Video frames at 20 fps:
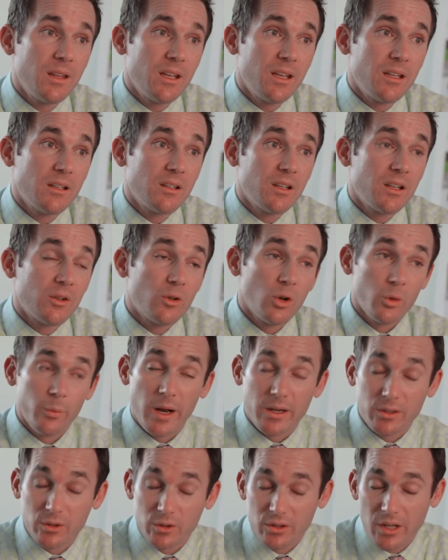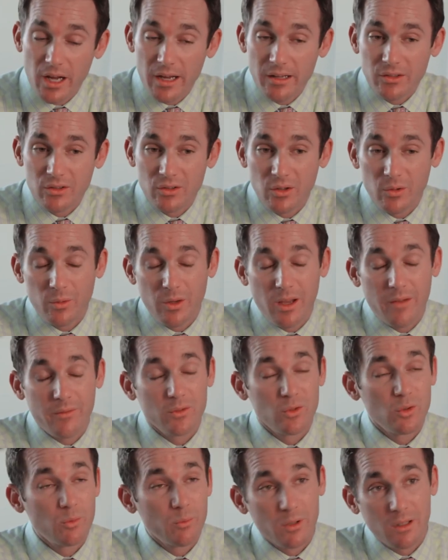in uh, group exercise. So we have
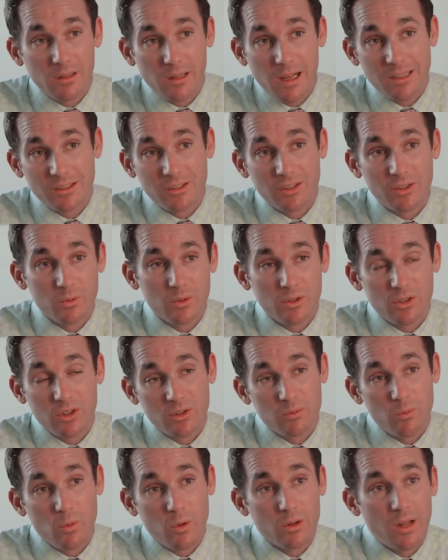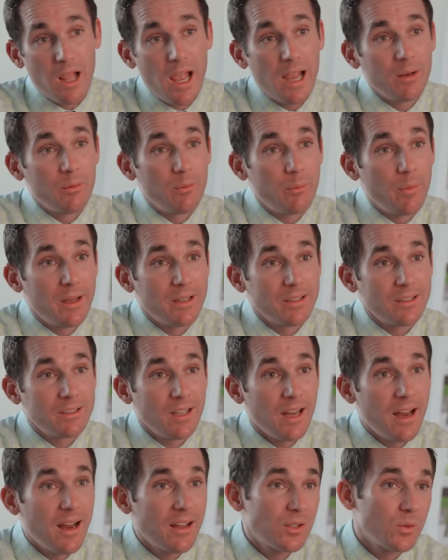Zumba classes, which is more Latin-based
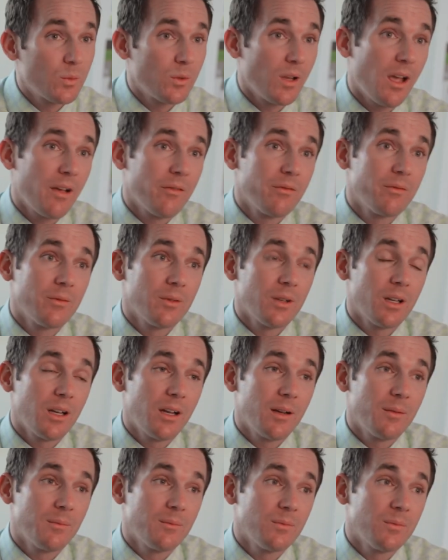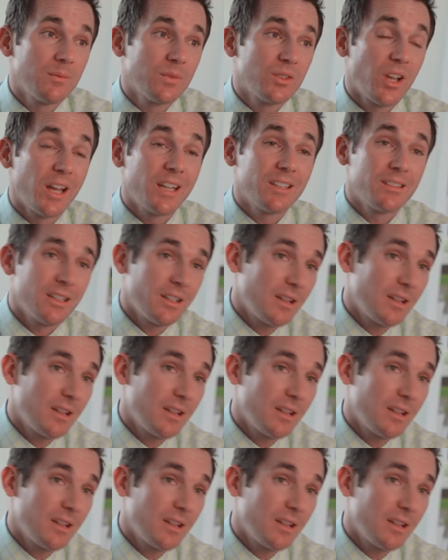dance. We have um, cycling